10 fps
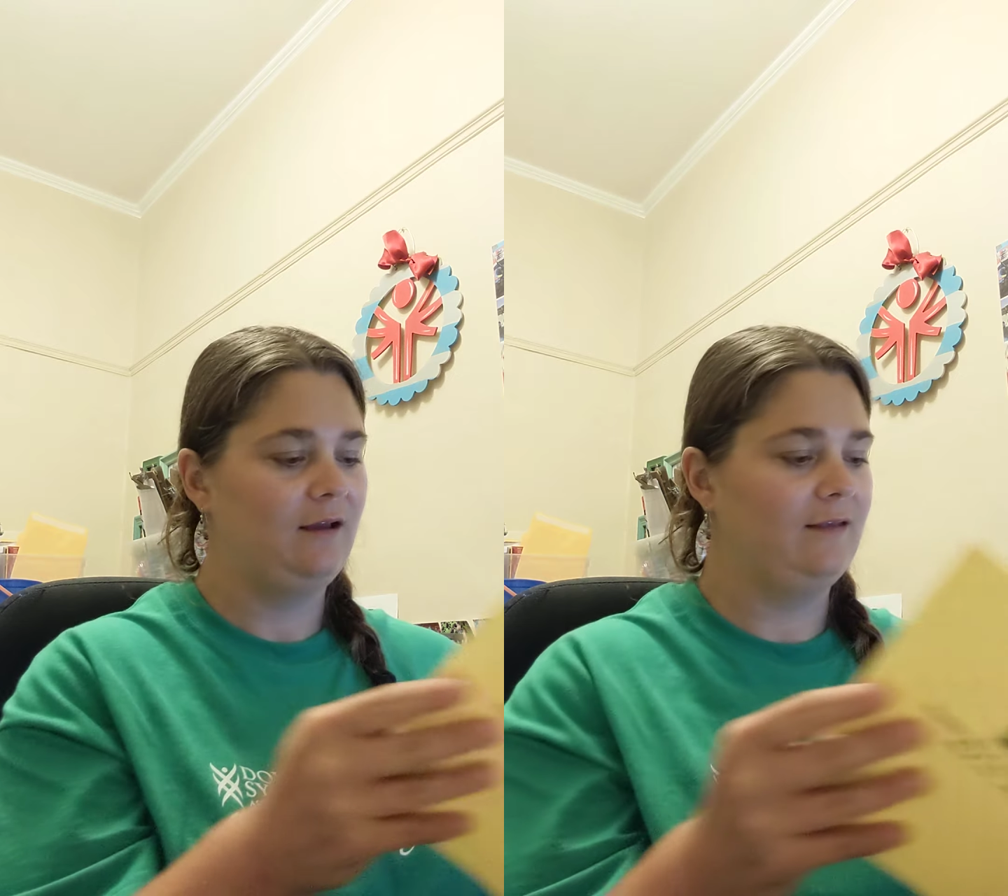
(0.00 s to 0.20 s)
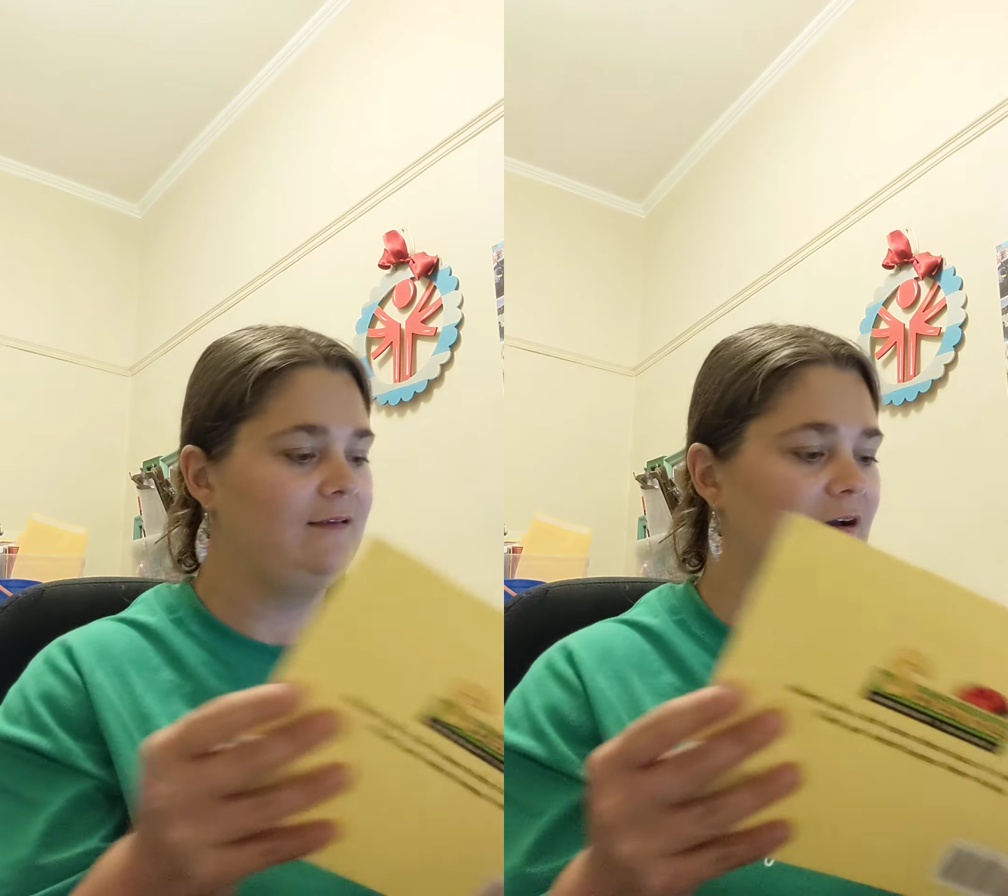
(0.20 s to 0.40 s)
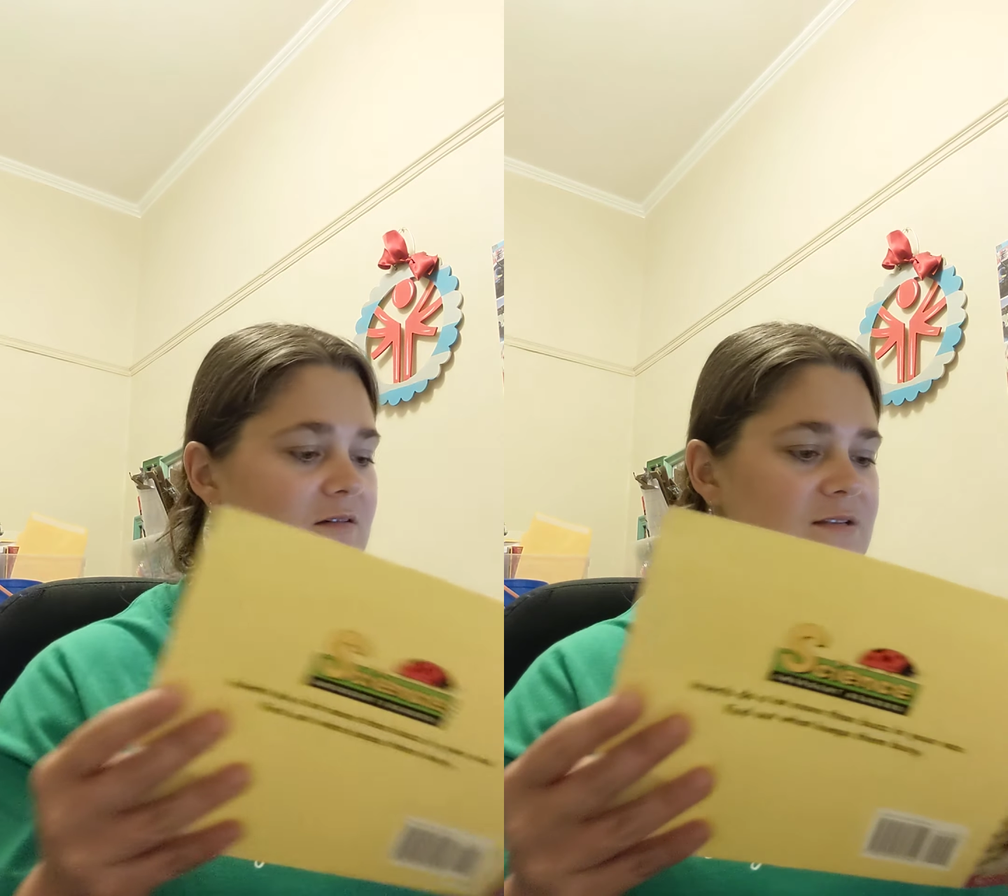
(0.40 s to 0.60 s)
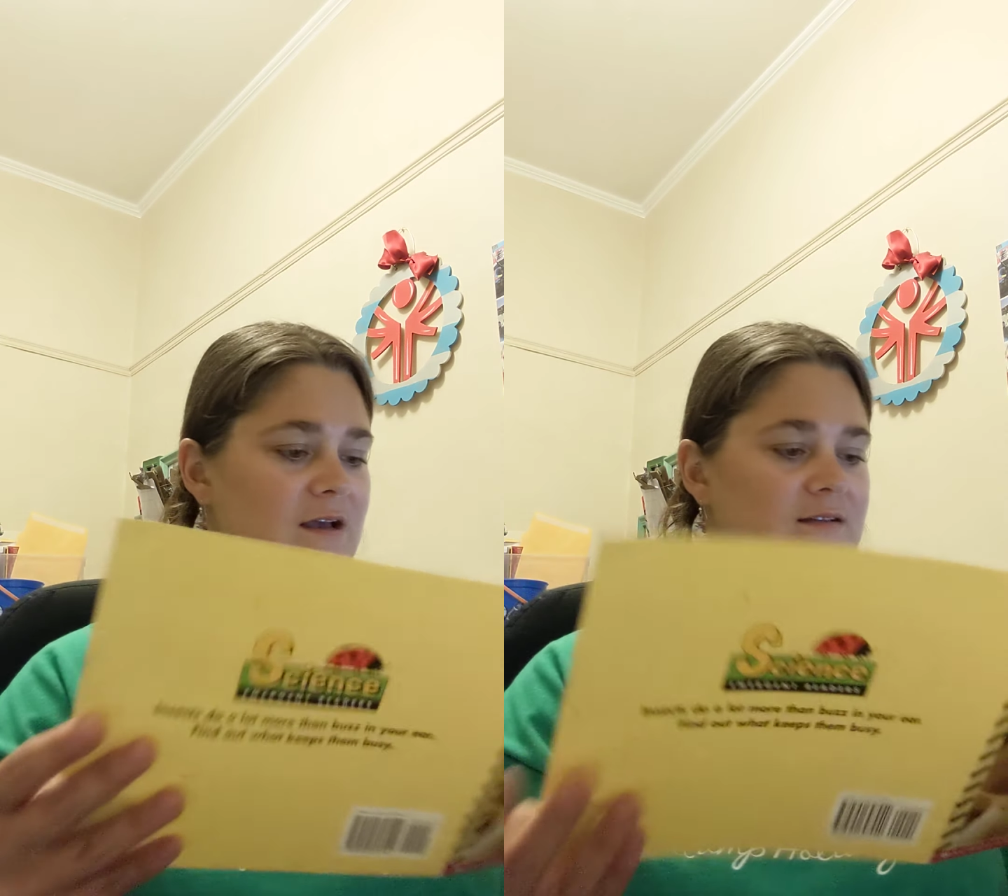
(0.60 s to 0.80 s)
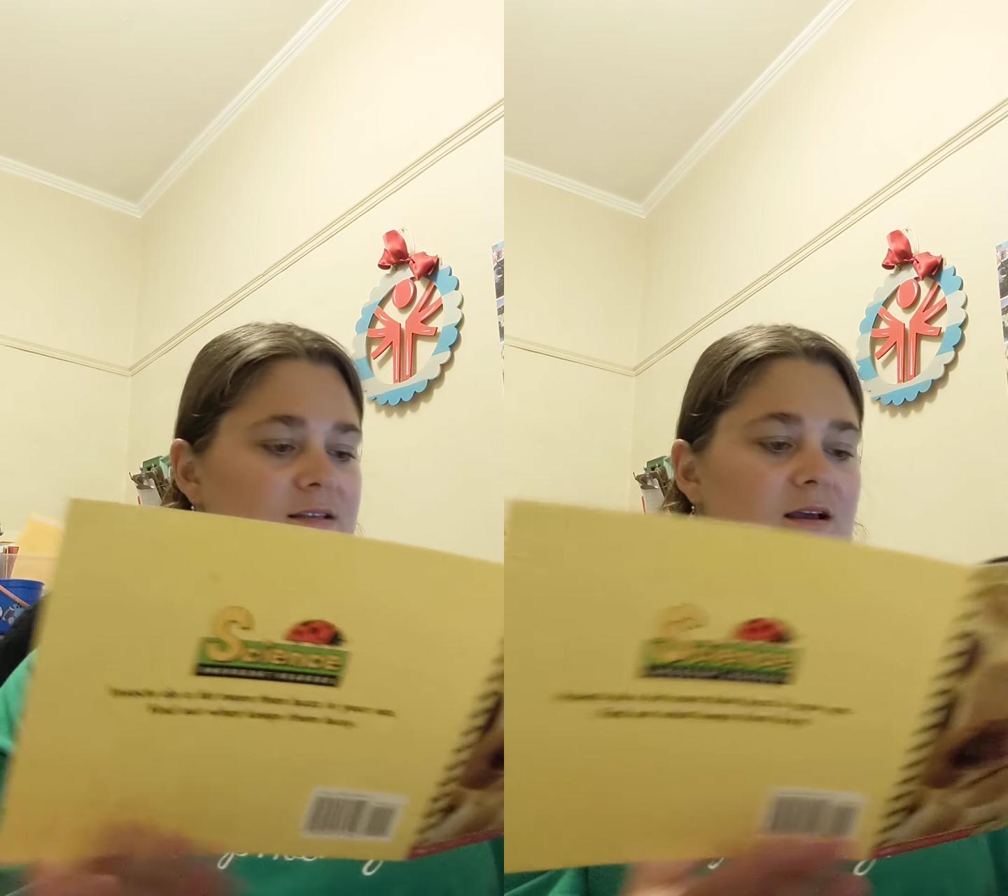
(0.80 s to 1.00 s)
It tells
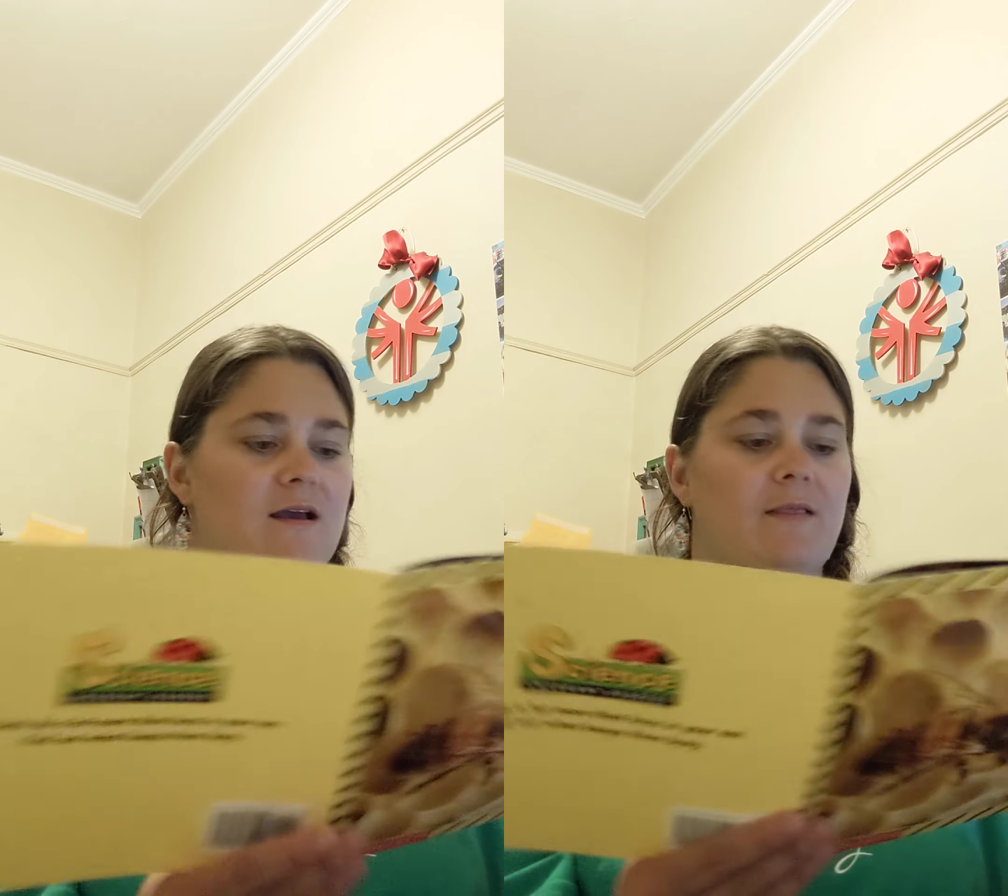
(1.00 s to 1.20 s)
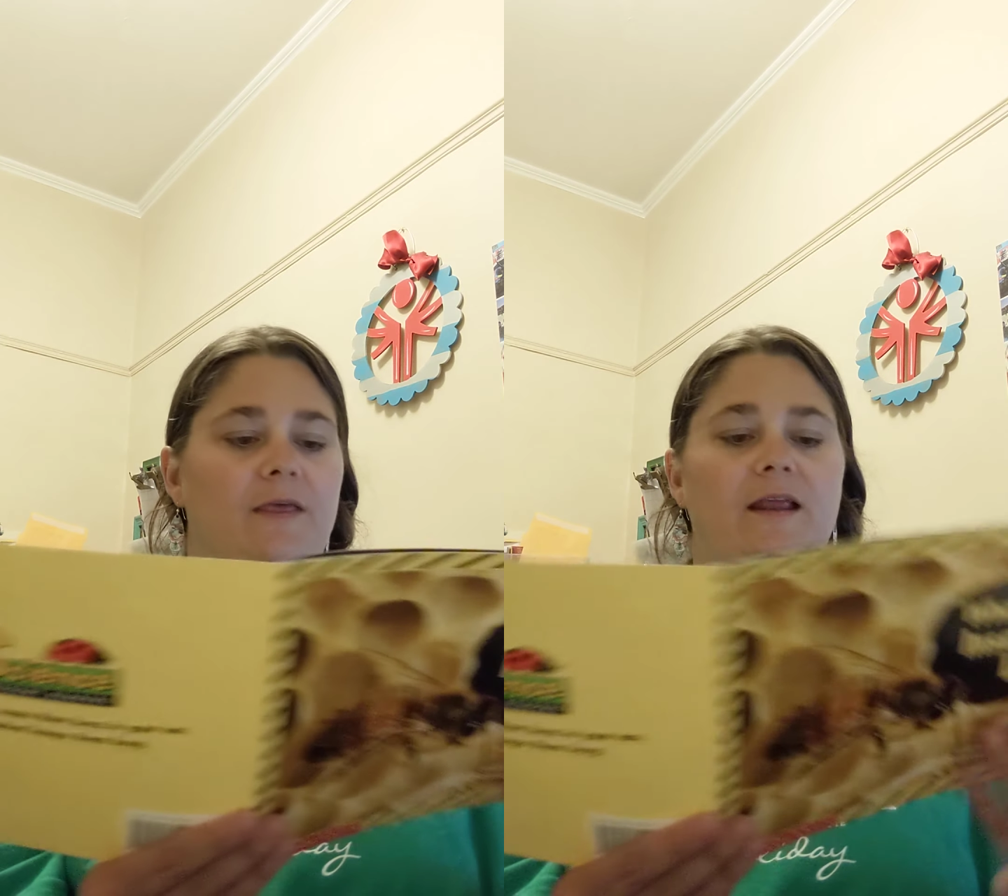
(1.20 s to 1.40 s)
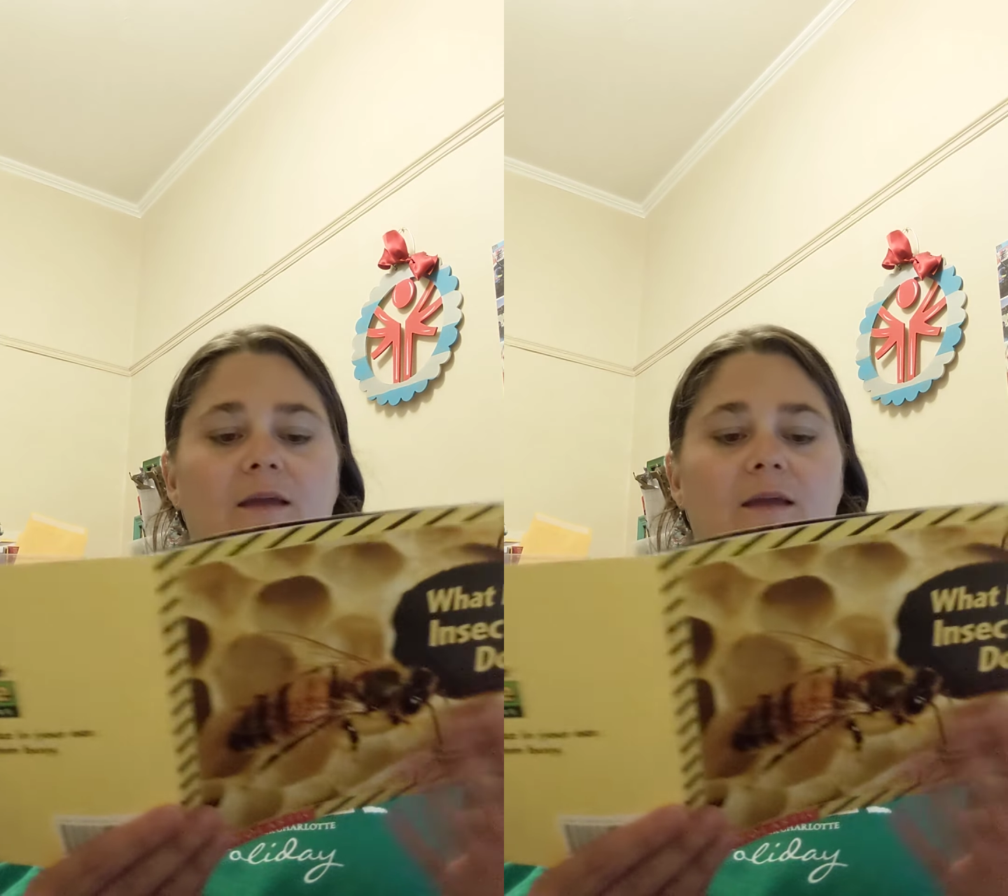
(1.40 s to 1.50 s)
us that